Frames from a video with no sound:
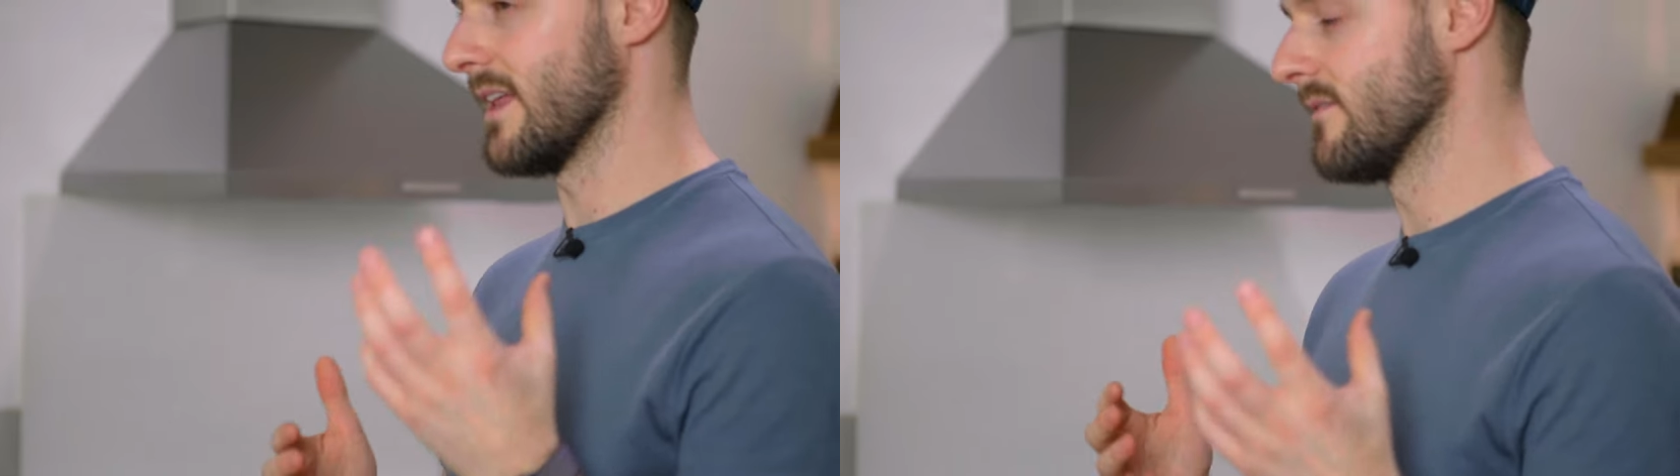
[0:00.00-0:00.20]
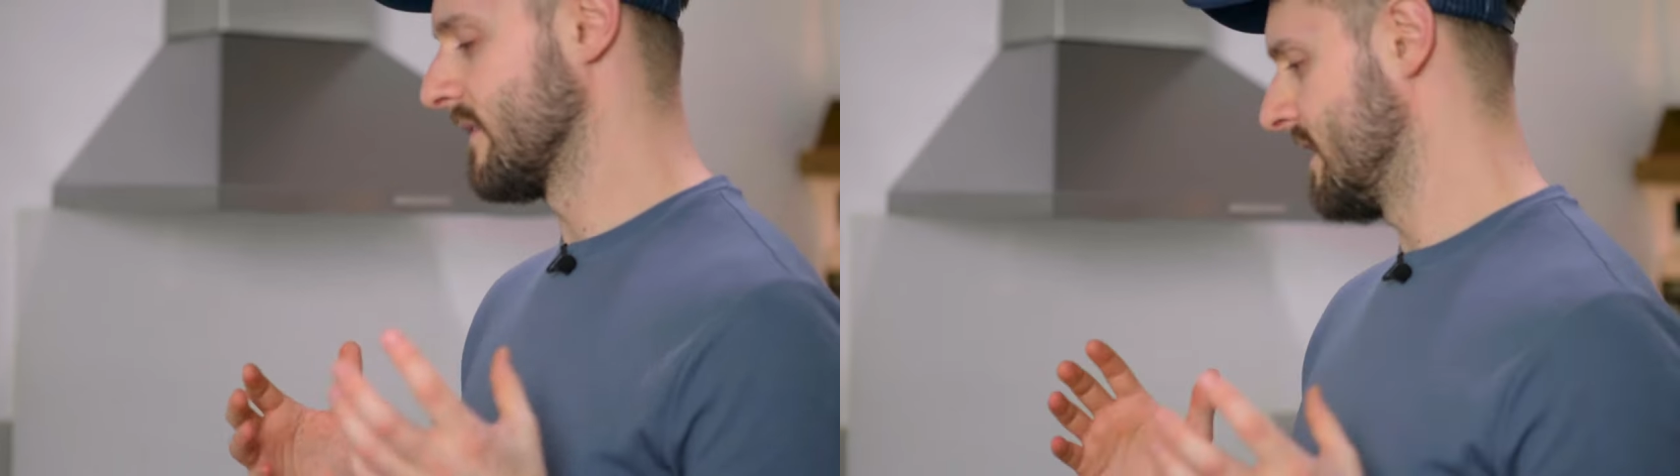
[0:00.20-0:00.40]

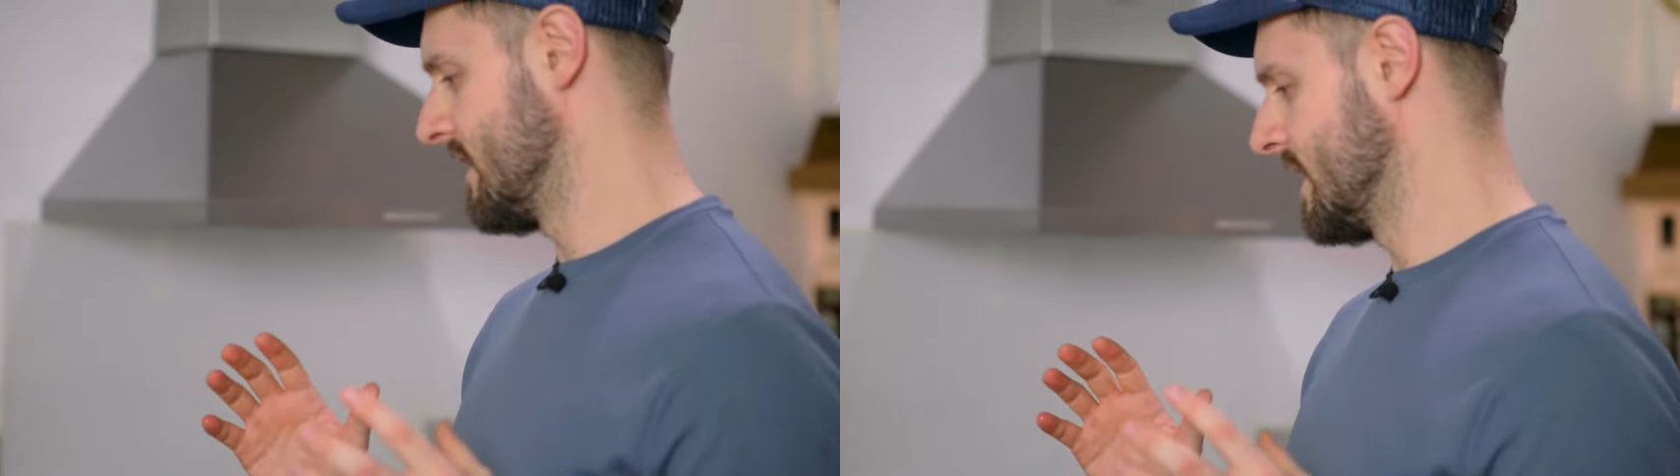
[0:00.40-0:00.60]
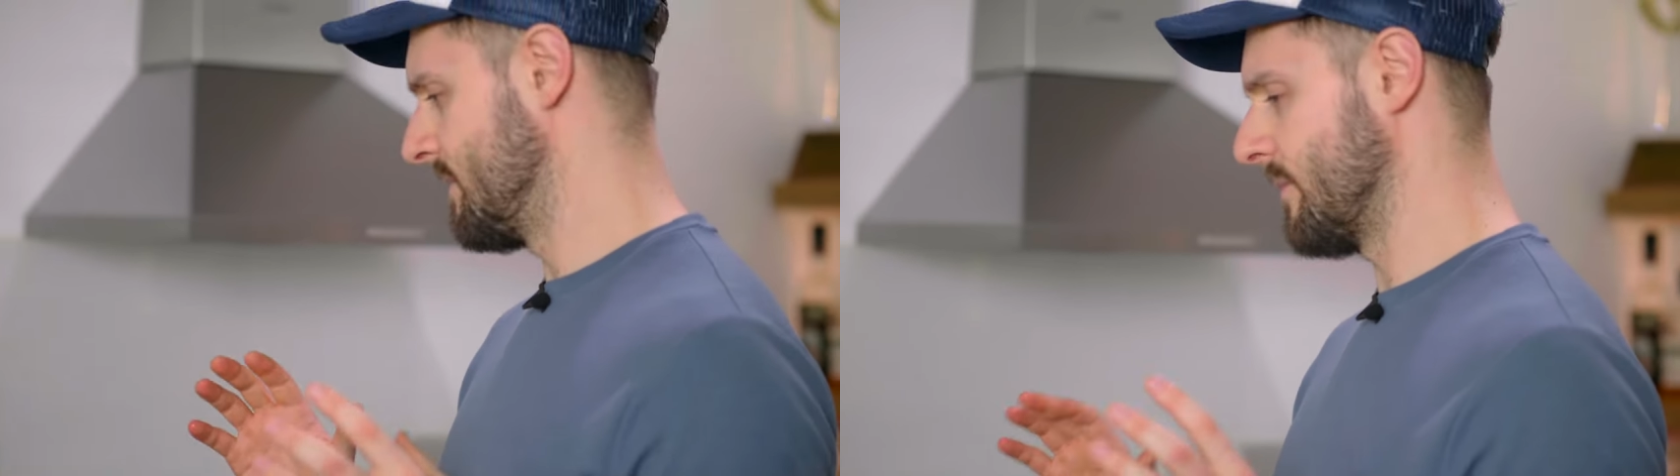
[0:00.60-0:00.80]
again,
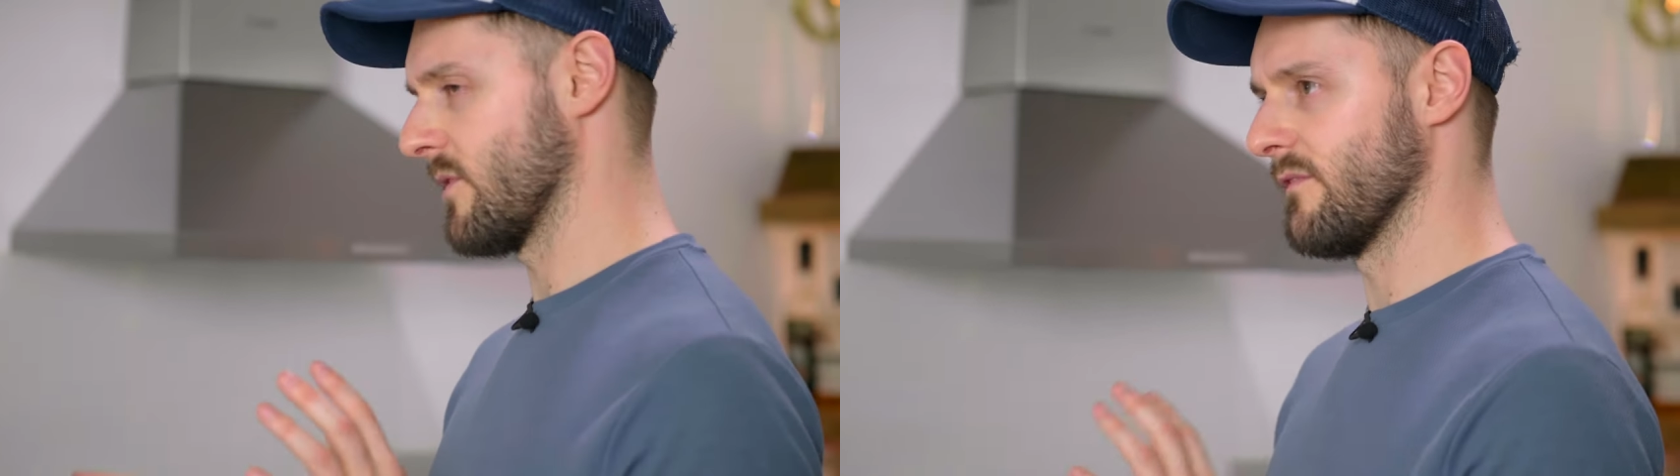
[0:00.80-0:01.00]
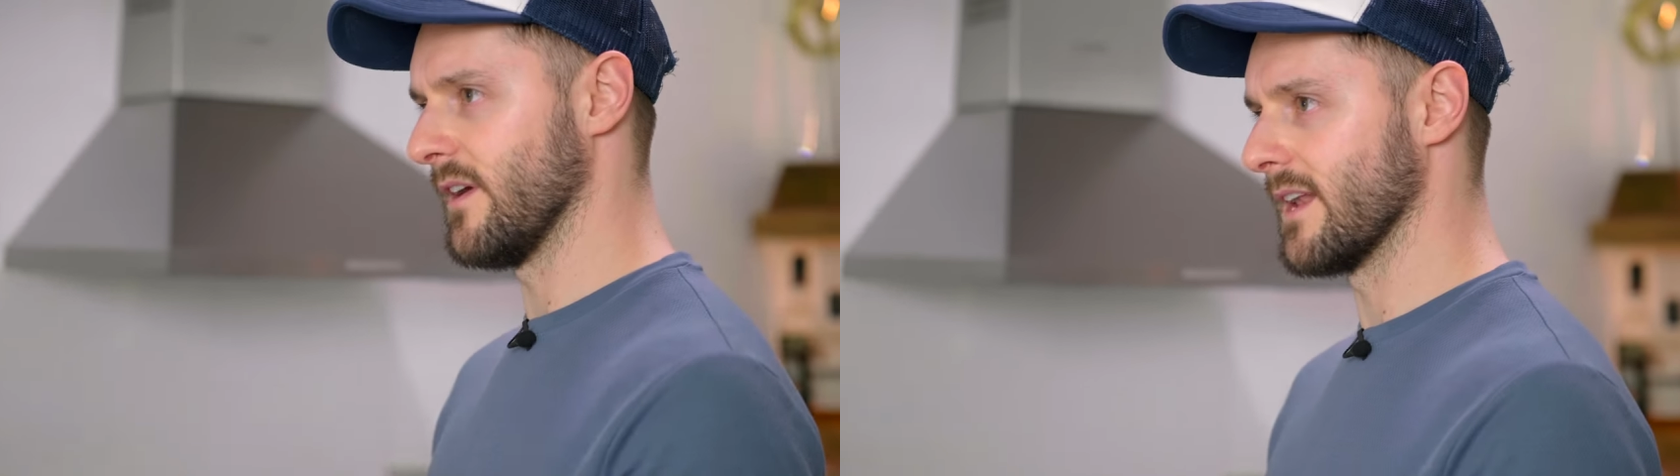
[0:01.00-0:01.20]

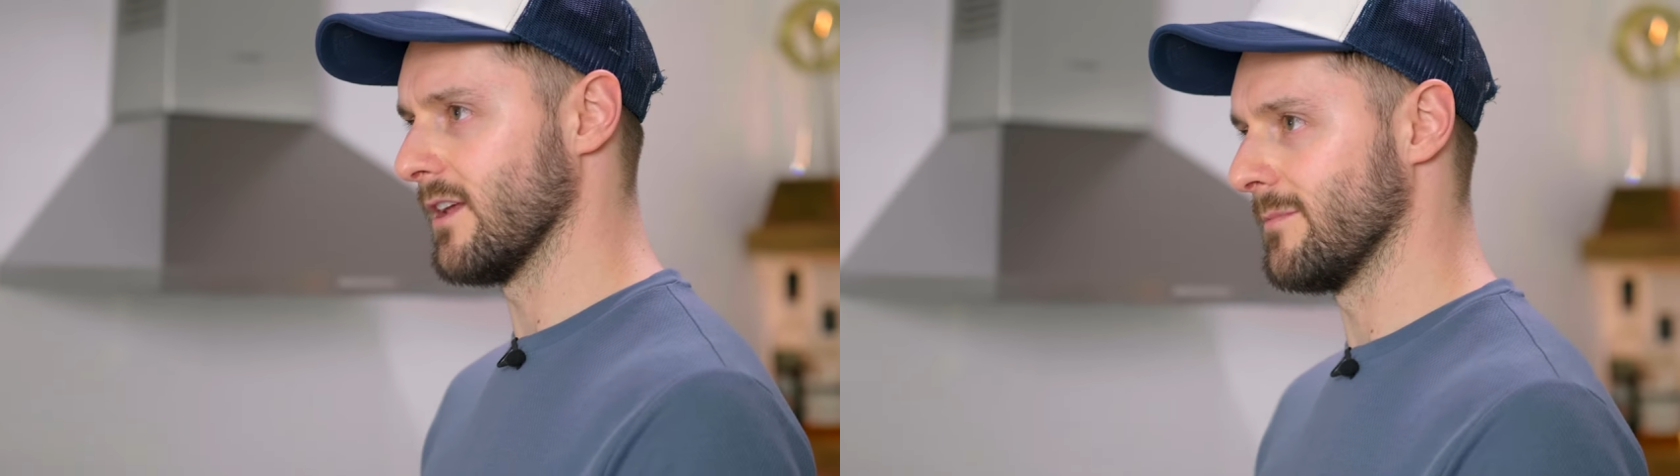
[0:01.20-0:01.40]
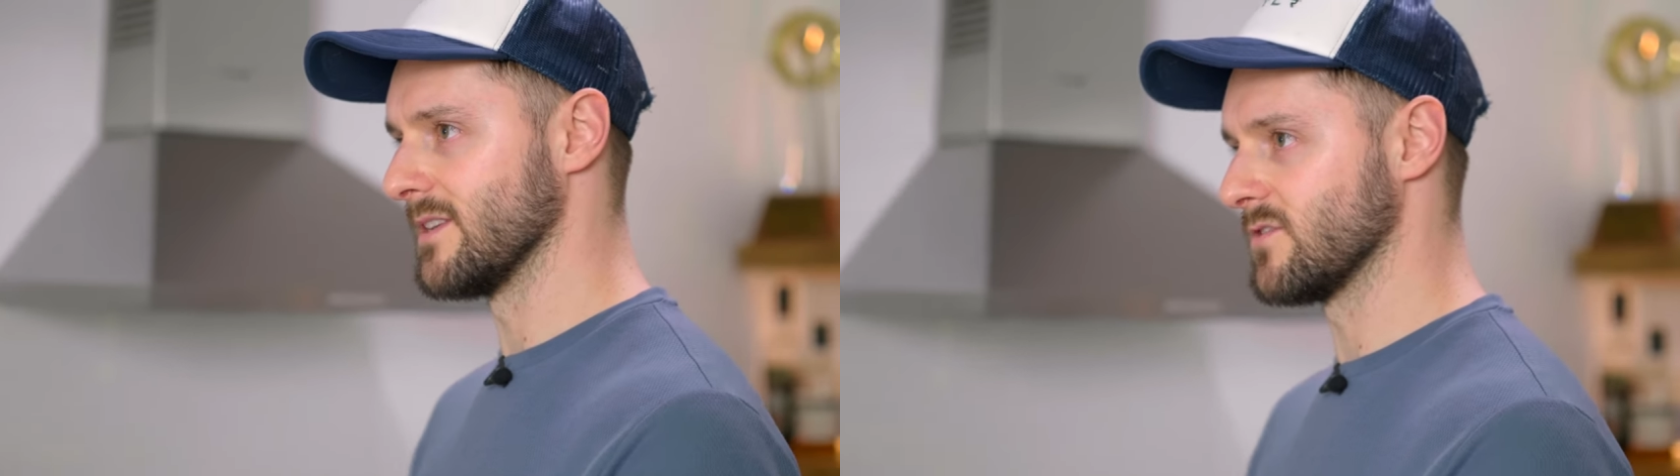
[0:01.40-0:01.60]
people can find a
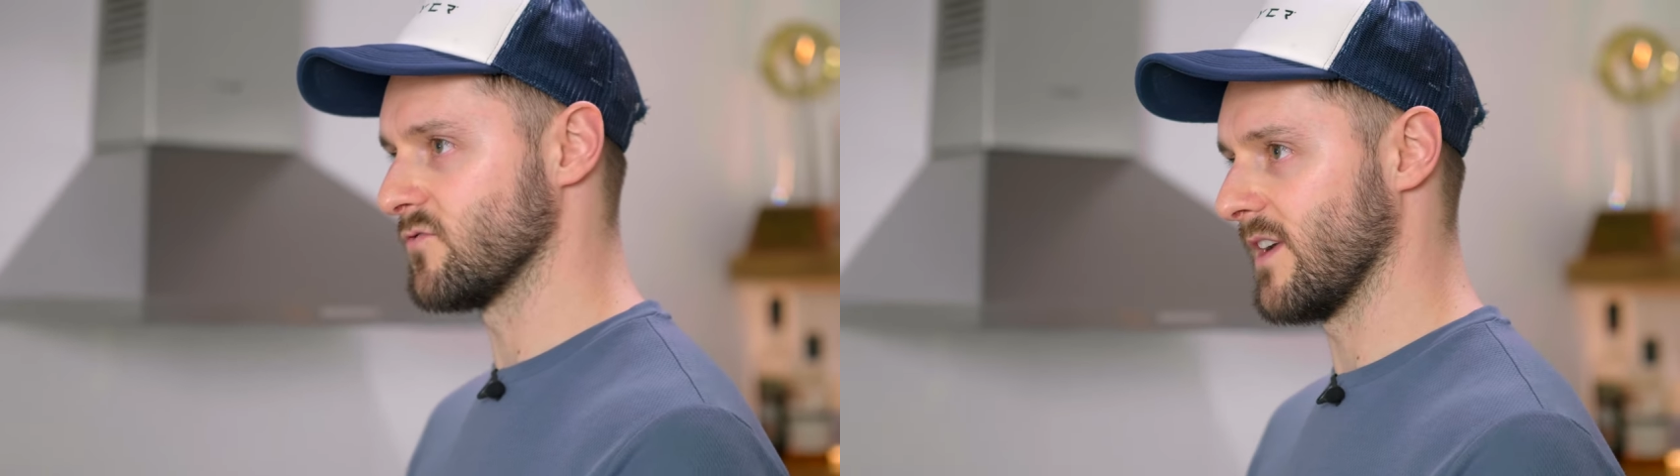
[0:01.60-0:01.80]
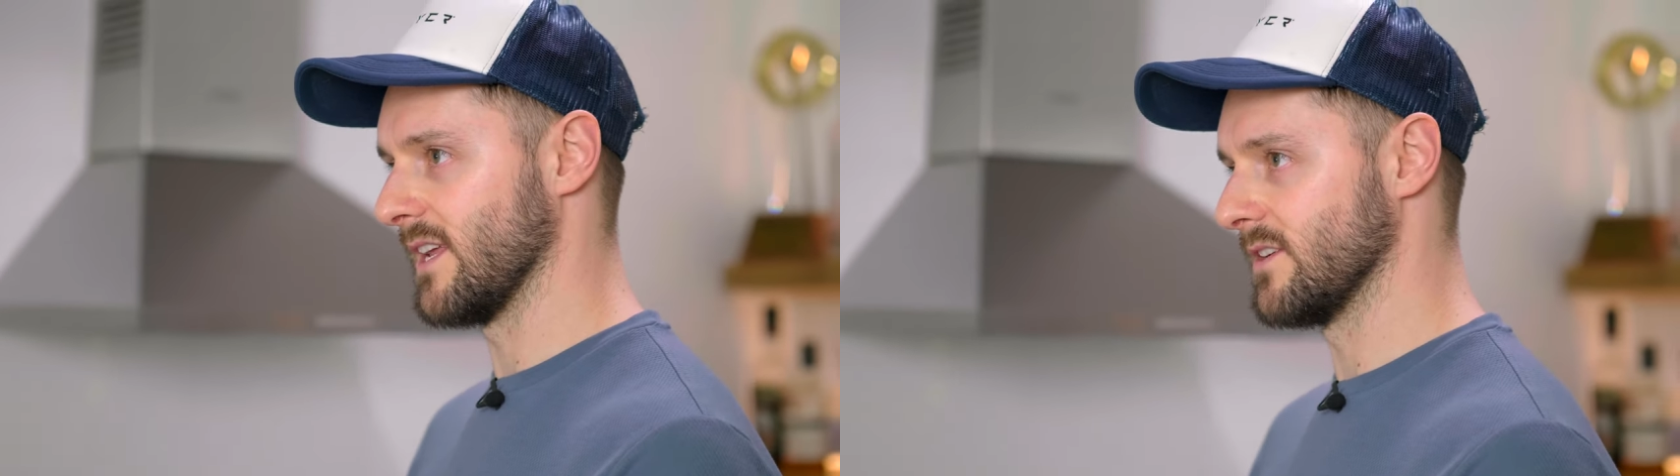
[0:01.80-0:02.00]
little bit
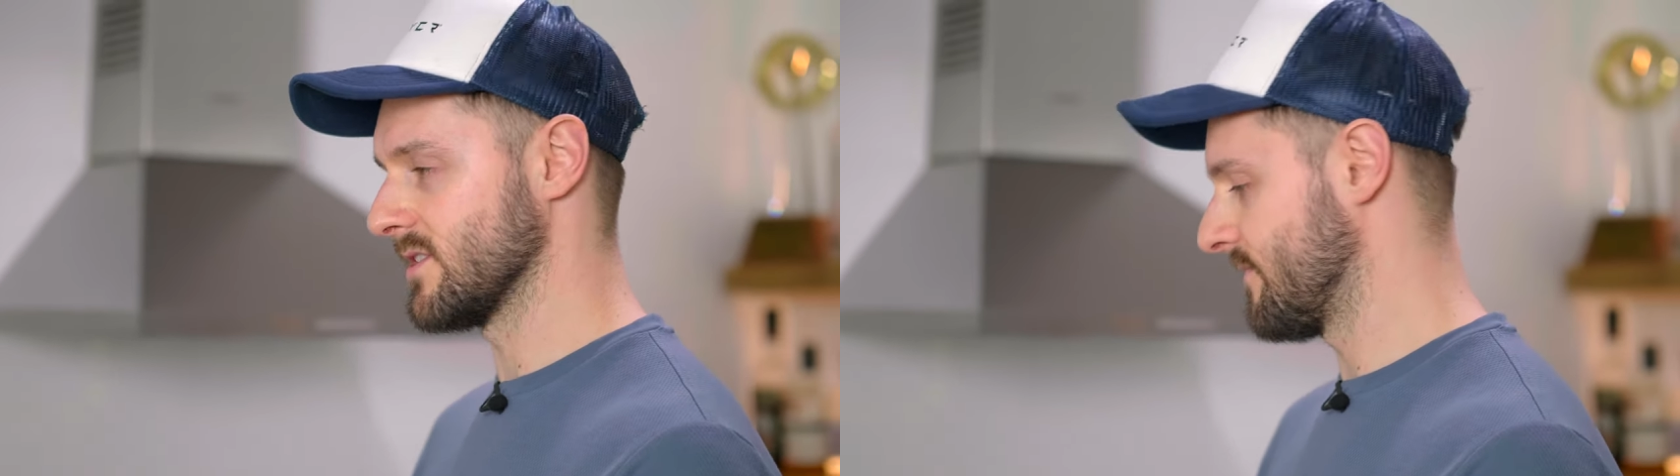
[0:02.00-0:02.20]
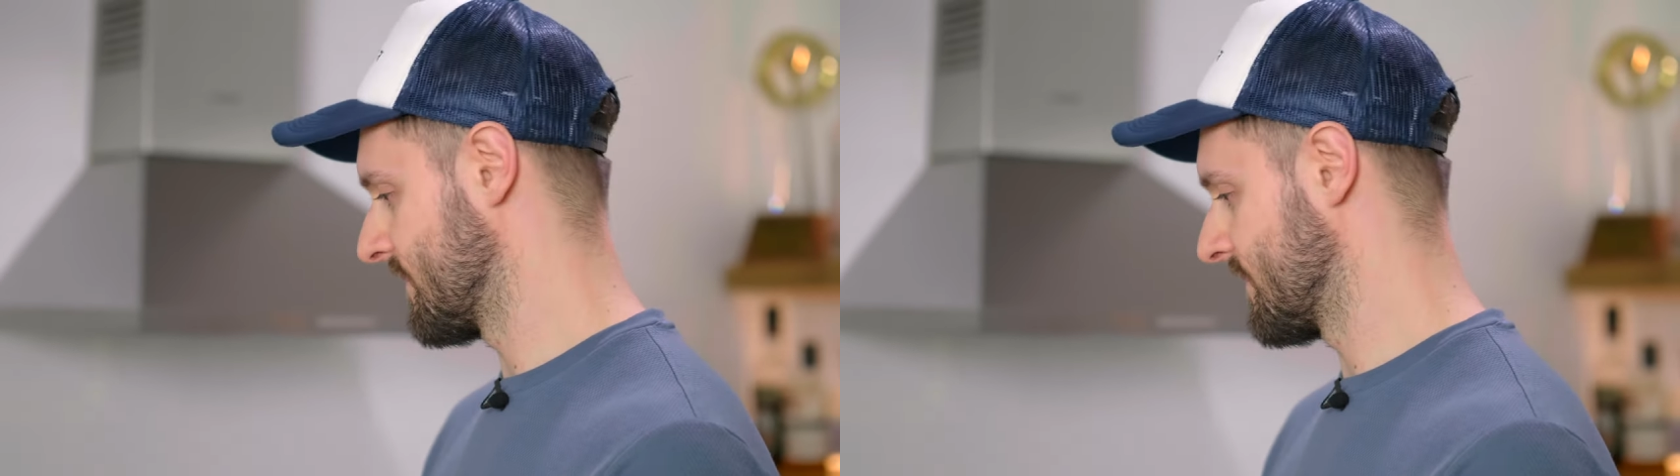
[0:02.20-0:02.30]
strange.